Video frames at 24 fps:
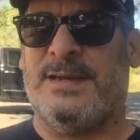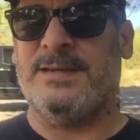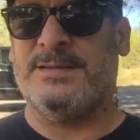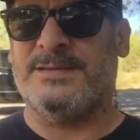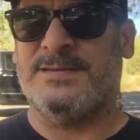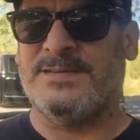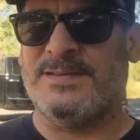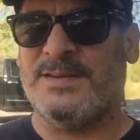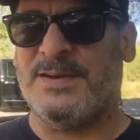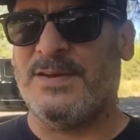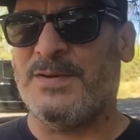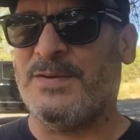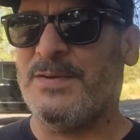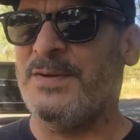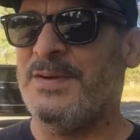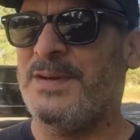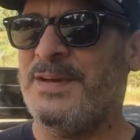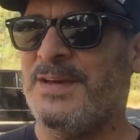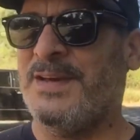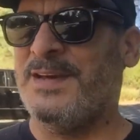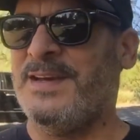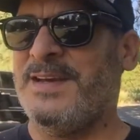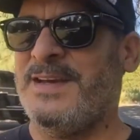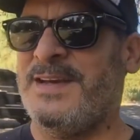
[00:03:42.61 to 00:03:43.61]
So
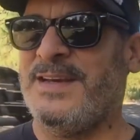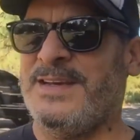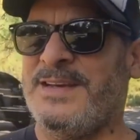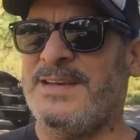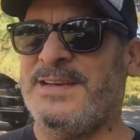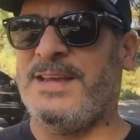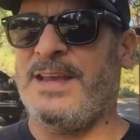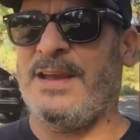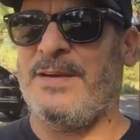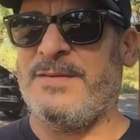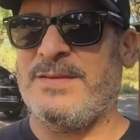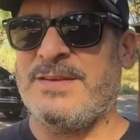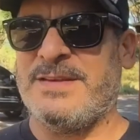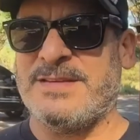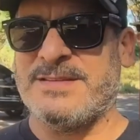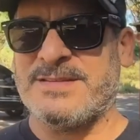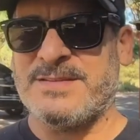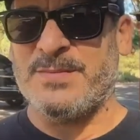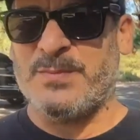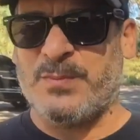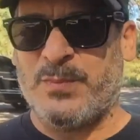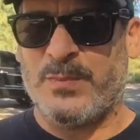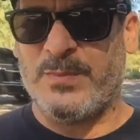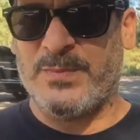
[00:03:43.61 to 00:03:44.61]
we did
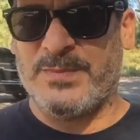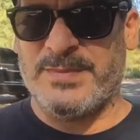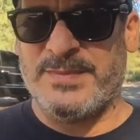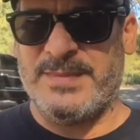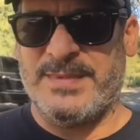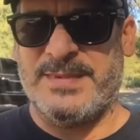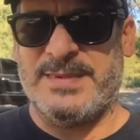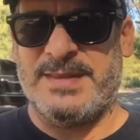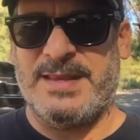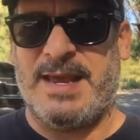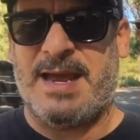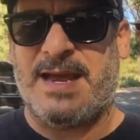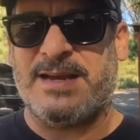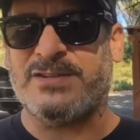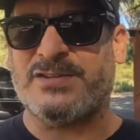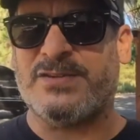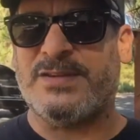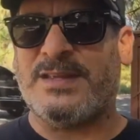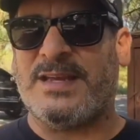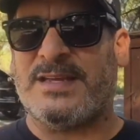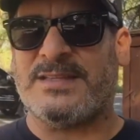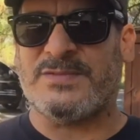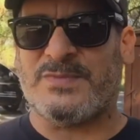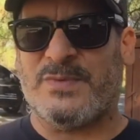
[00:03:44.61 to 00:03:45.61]
some,
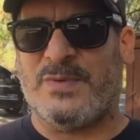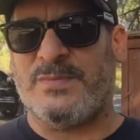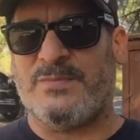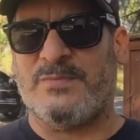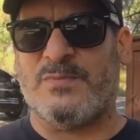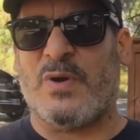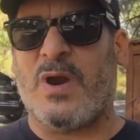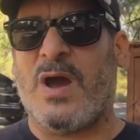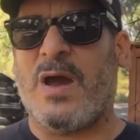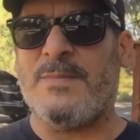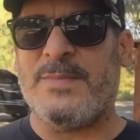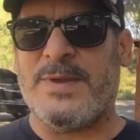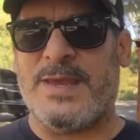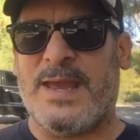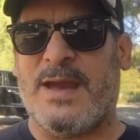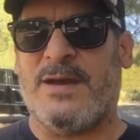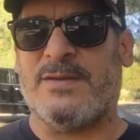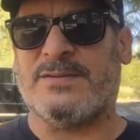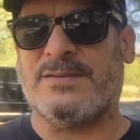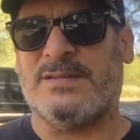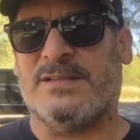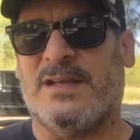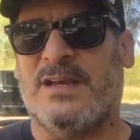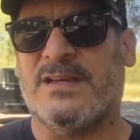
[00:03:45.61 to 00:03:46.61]
actually that's what brought me
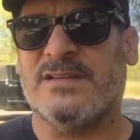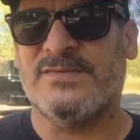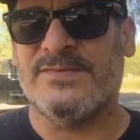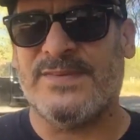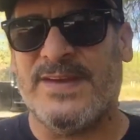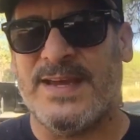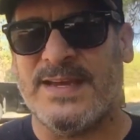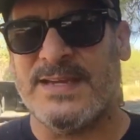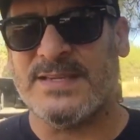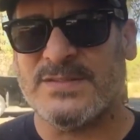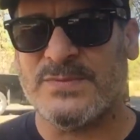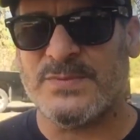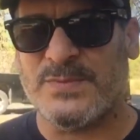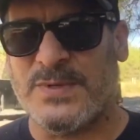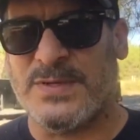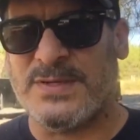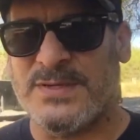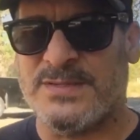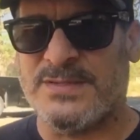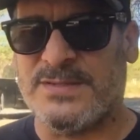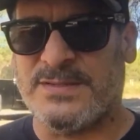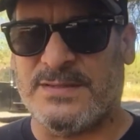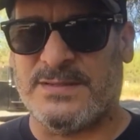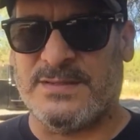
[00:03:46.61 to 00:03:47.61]
out to Las Vegas,
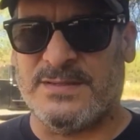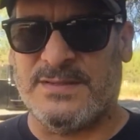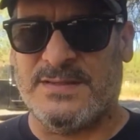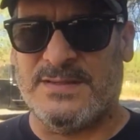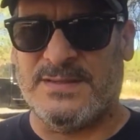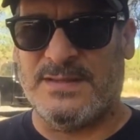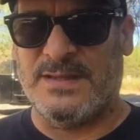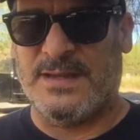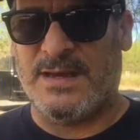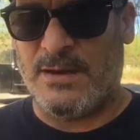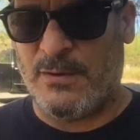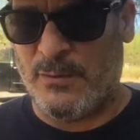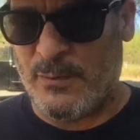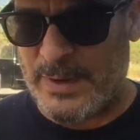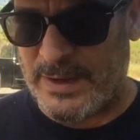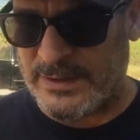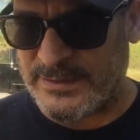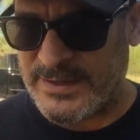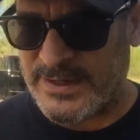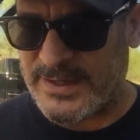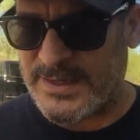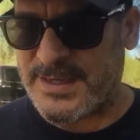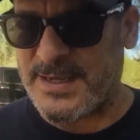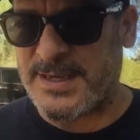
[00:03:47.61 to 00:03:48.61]
was a
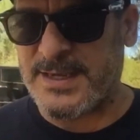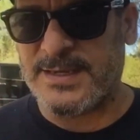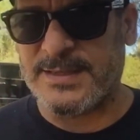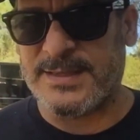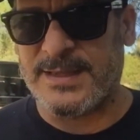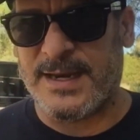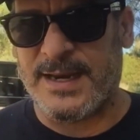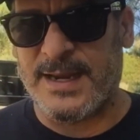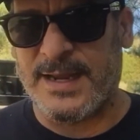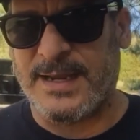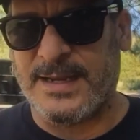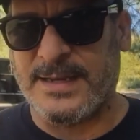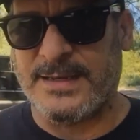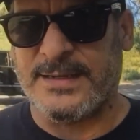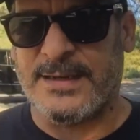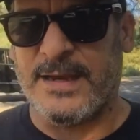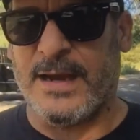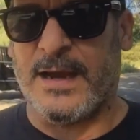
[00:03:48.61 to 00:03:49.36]
welding gig that I